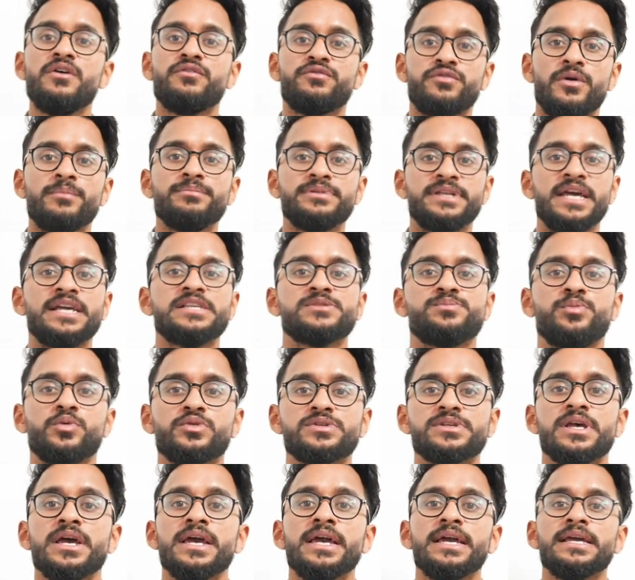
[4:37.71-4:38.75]
from
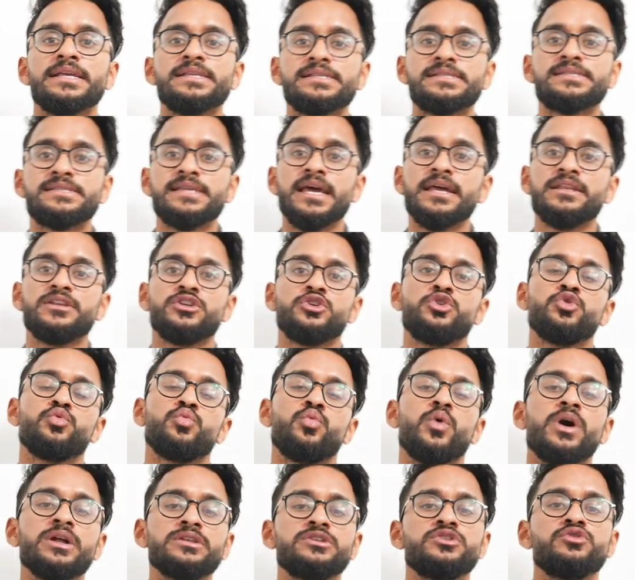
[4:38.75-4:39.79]
textbooks. Instead, you
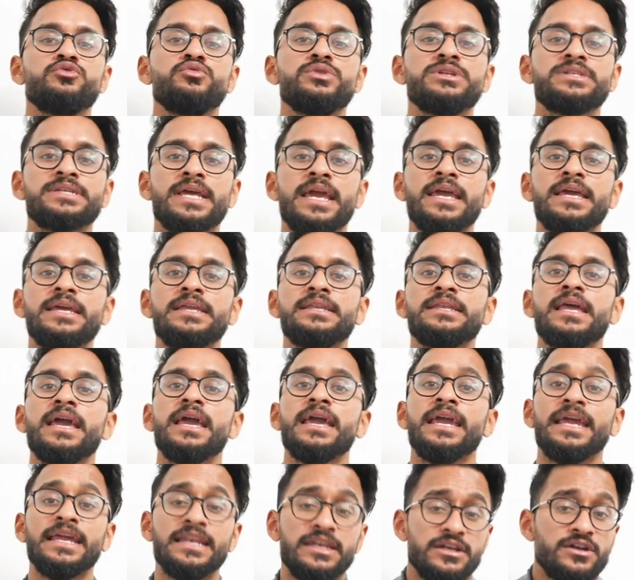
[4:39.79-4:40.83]
want to retain
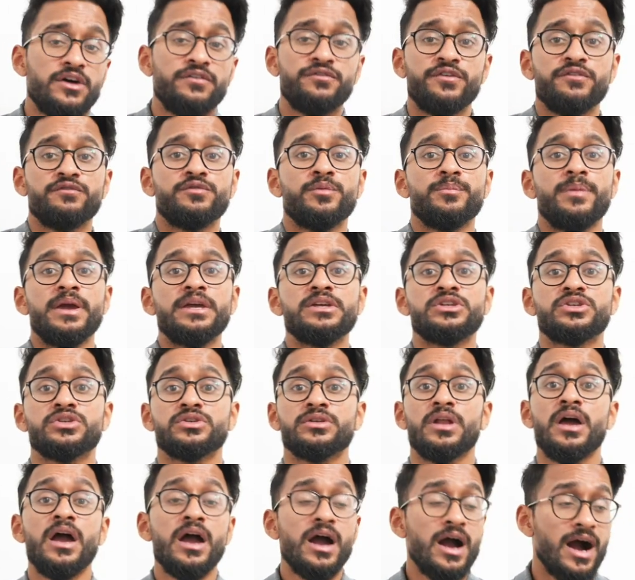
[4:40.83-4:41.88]
enough information,
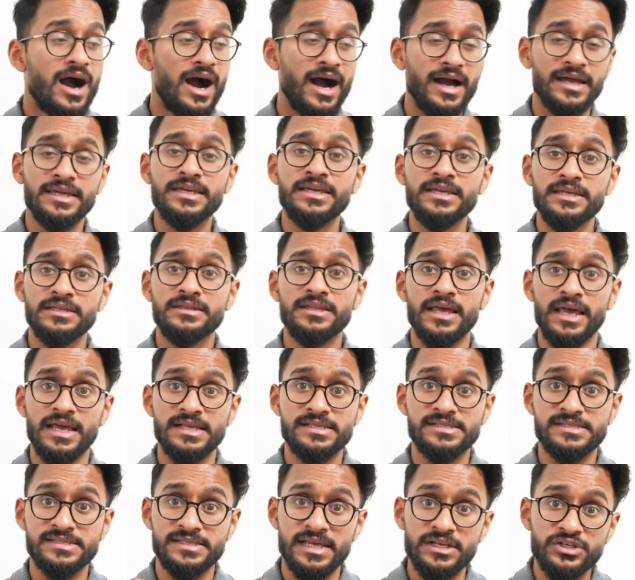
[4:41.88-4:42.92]
i.e. the
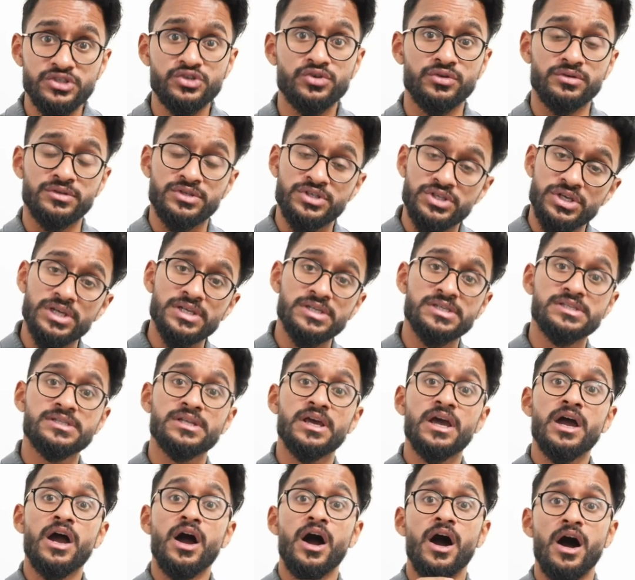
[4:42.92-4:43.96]
essential gist
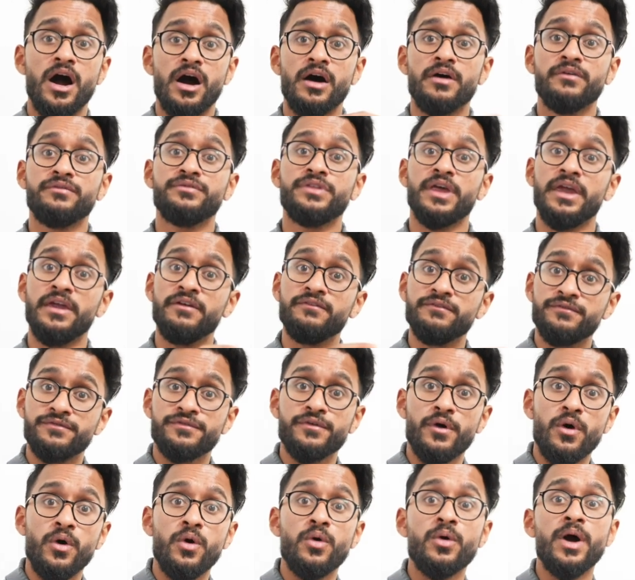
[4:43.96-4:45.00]
of the
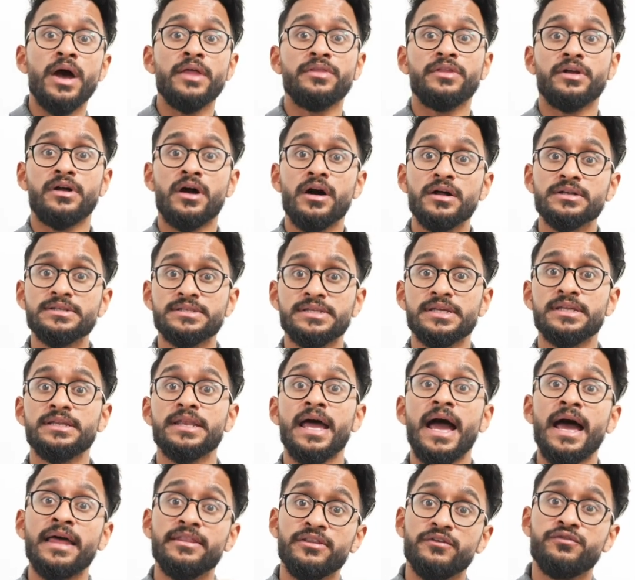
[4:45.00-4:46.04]
info and the content
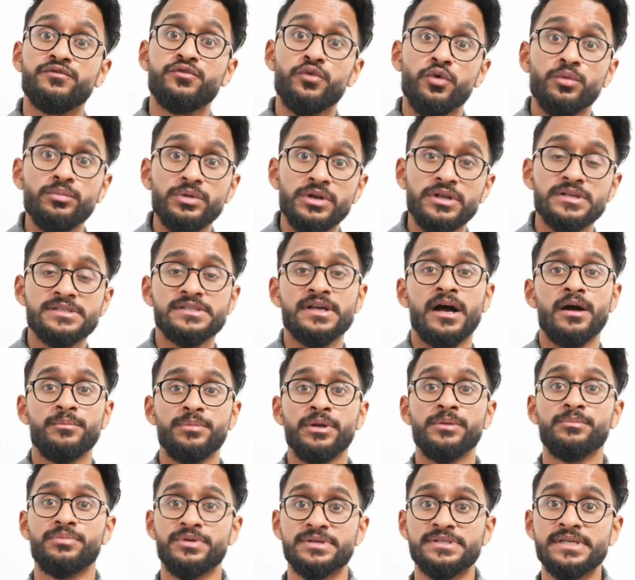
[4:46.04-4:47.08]
and the formulas that are
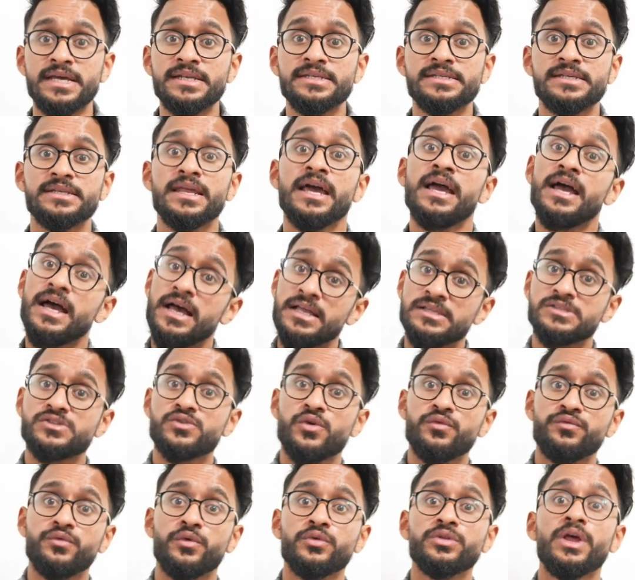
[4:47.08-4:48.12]
being presented and
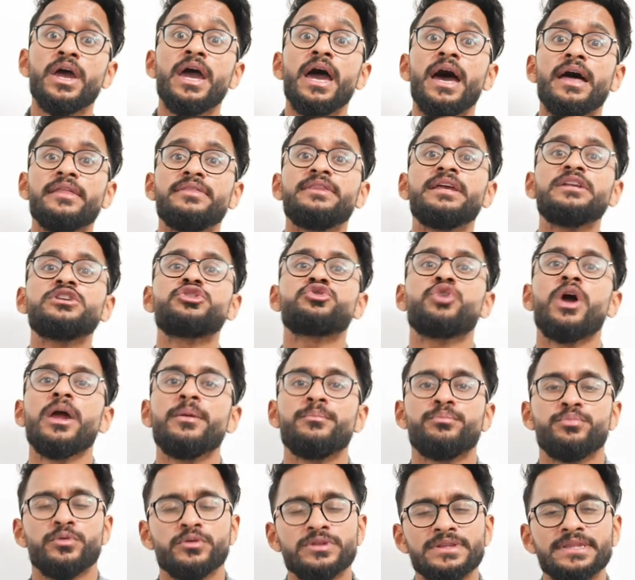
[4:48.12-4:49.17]
so forth, and then try
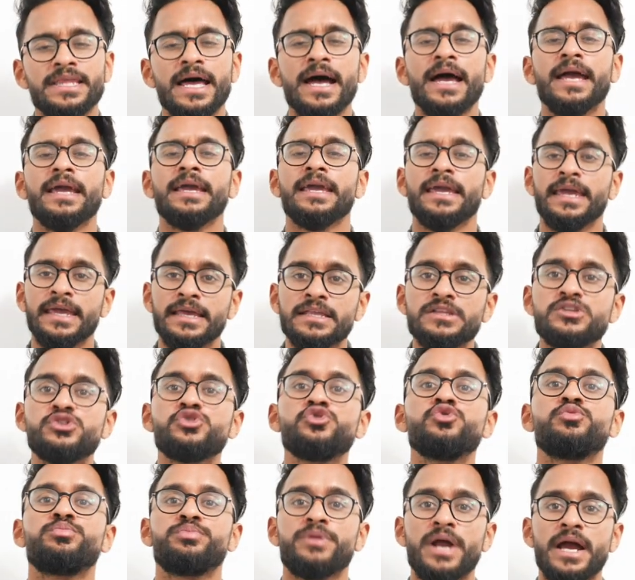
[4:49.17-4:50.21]
and put that
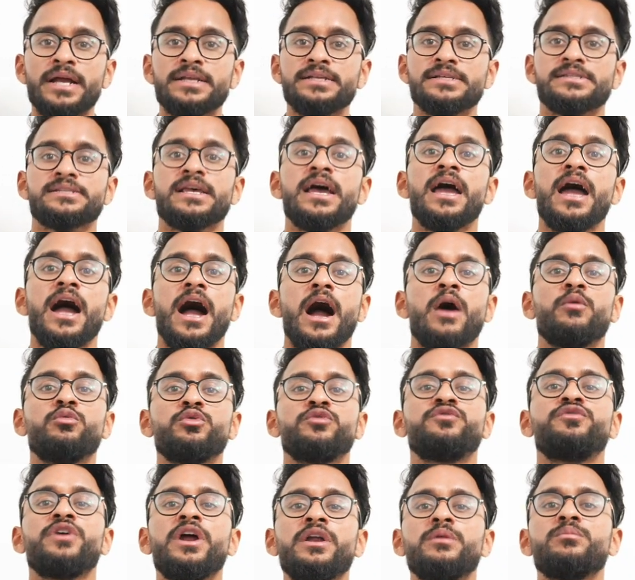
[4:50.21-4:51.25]
into practice. I
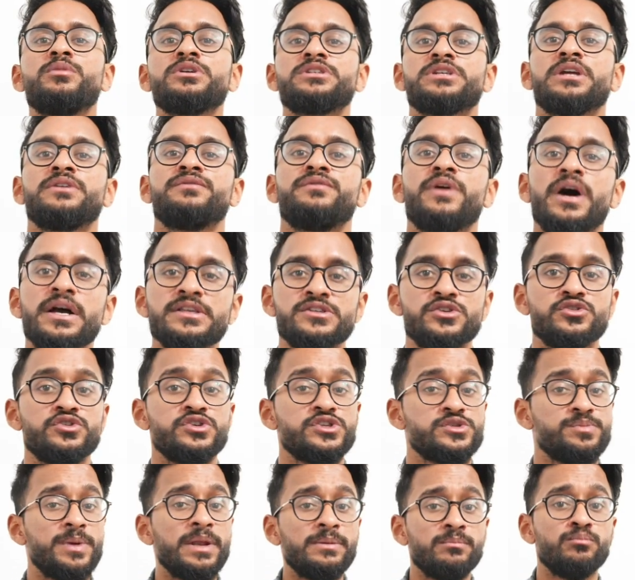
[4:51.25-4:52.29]
would very much advise you to
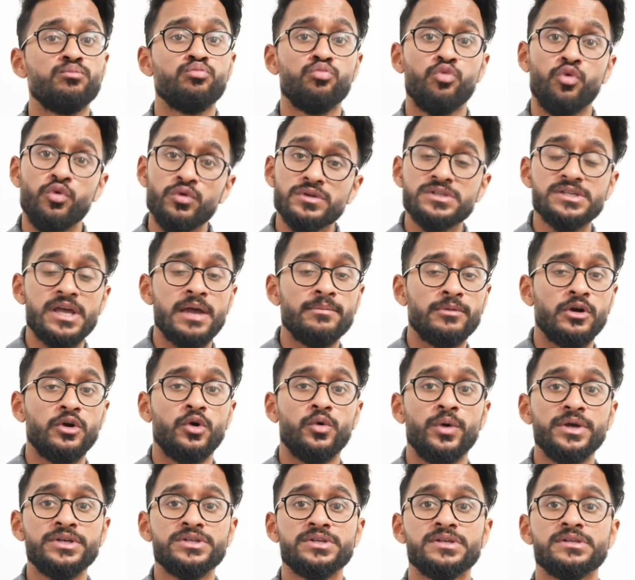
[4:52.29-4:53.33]
spend more time on
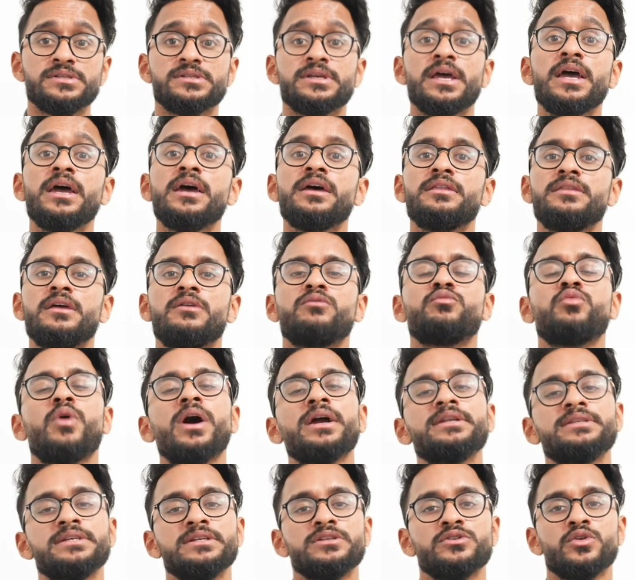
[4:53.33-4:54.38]
questions than
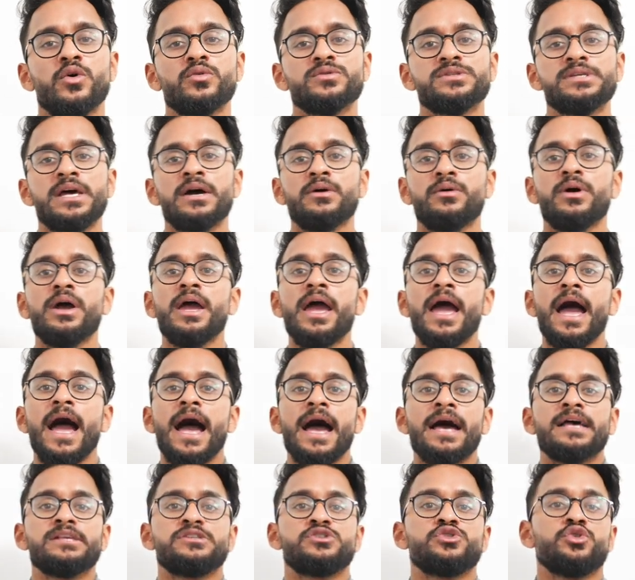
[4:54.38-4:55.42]
writing notes out,
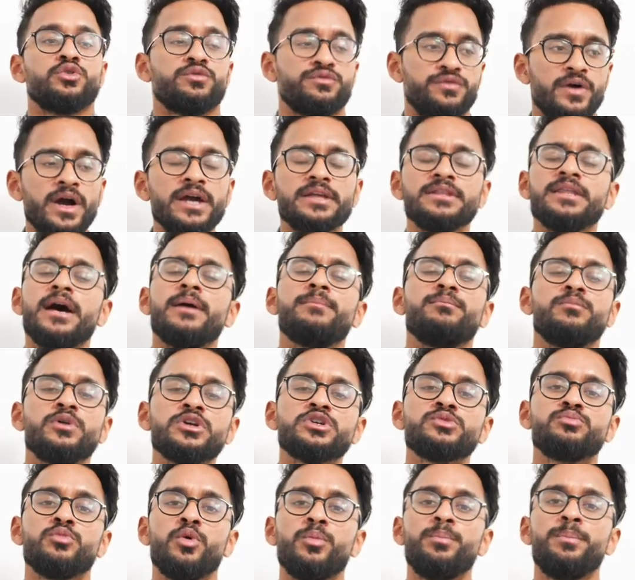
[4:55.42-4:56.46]
as you'll find that
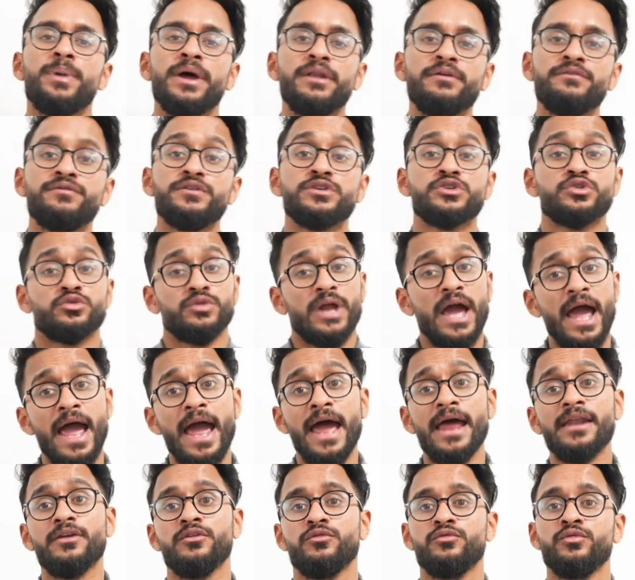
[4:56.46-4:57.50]
much more beneficial
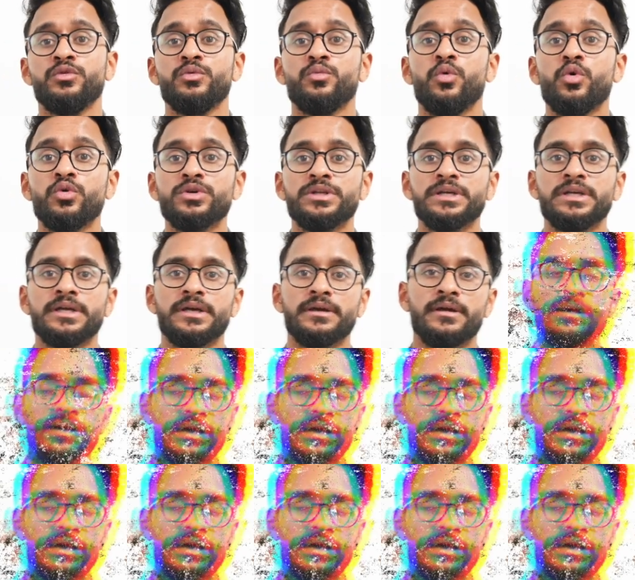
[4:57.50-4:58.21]
and rewarding.